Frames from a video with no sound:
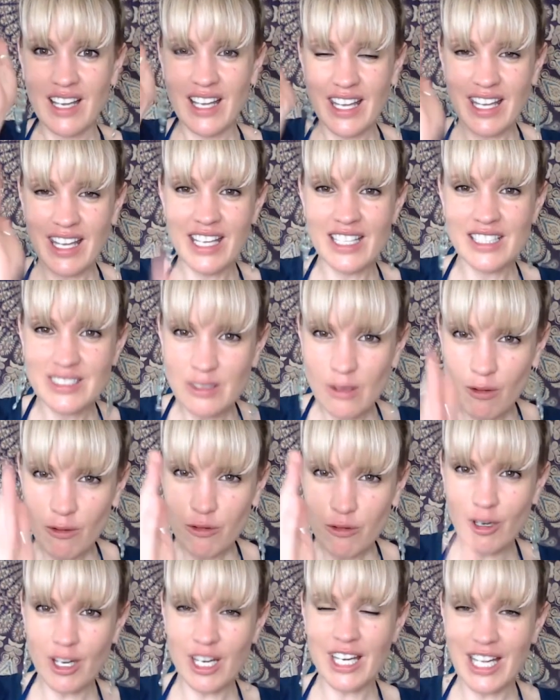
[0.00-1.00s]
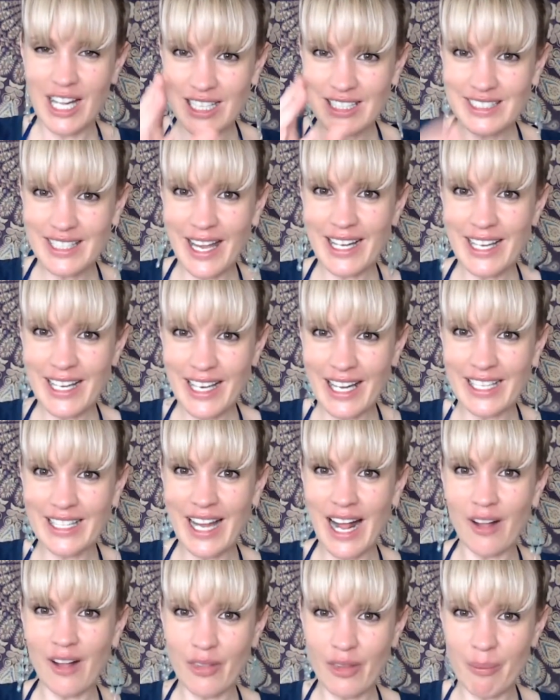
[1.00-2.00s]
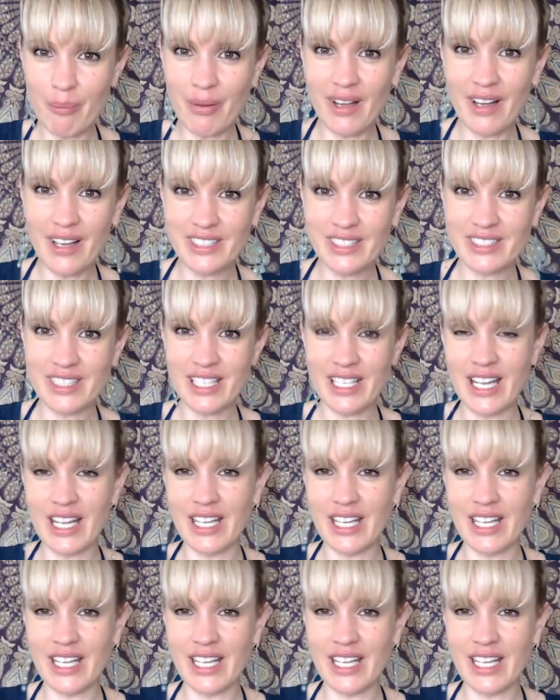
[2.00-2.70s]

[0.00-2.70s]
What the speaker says: is freaking settling down the person